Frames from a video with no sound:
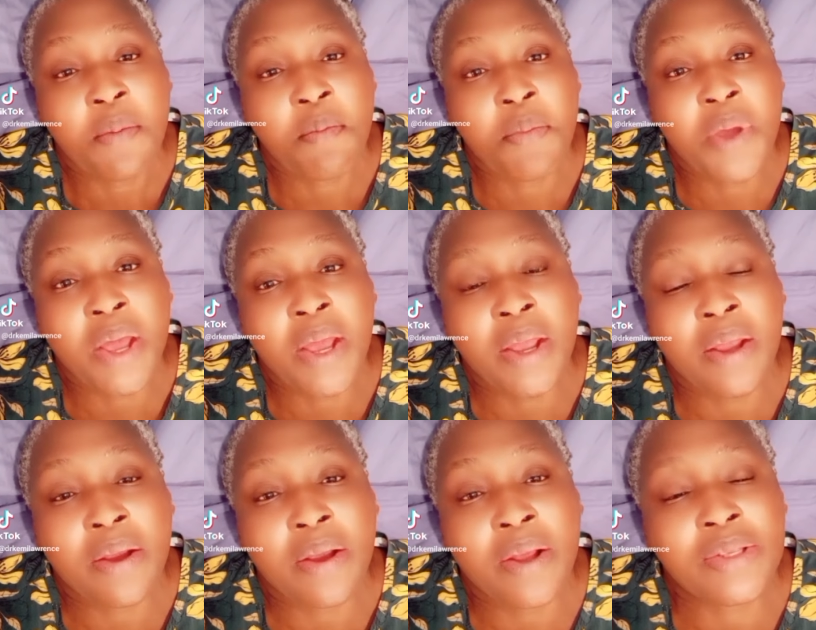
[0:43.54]

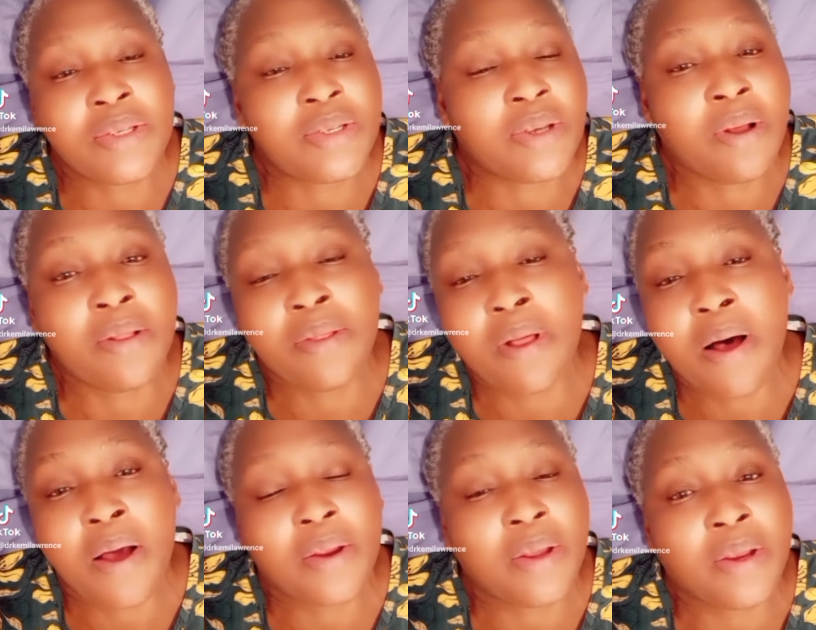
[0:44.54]
May, it's a
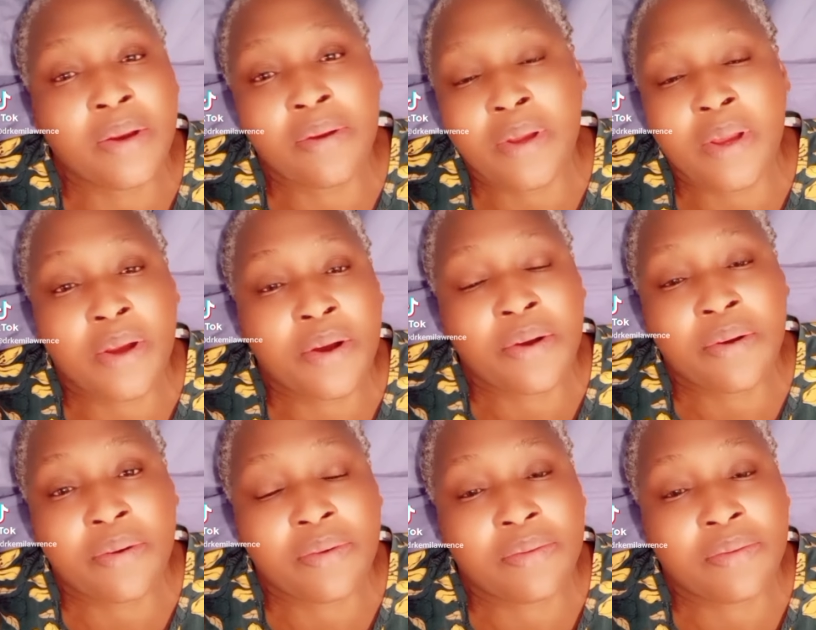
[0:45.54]
lot in a year.